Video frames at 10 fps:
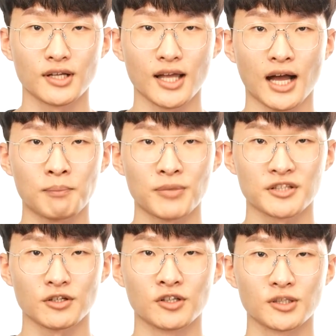First,
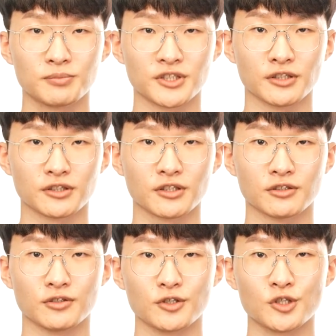I will
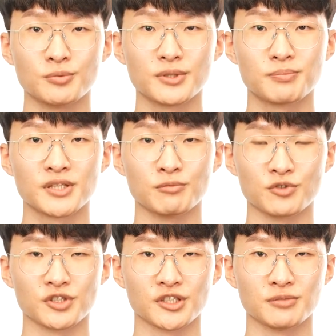reproduce
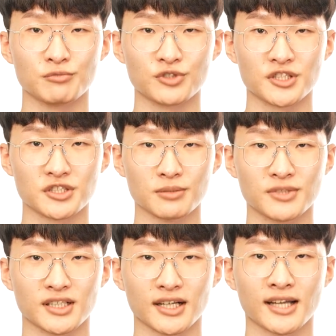the problems
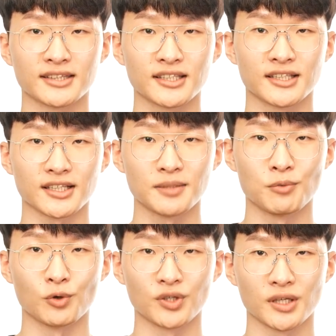of the UBP
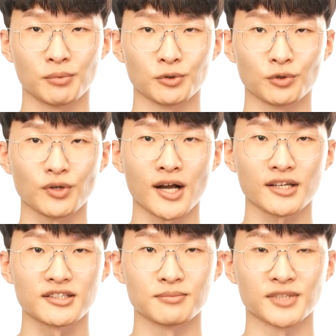document that I
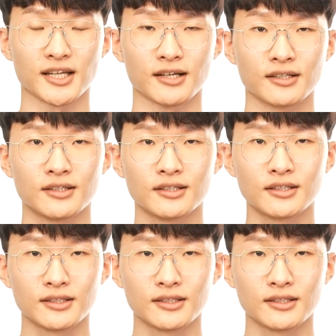mentioned earlier.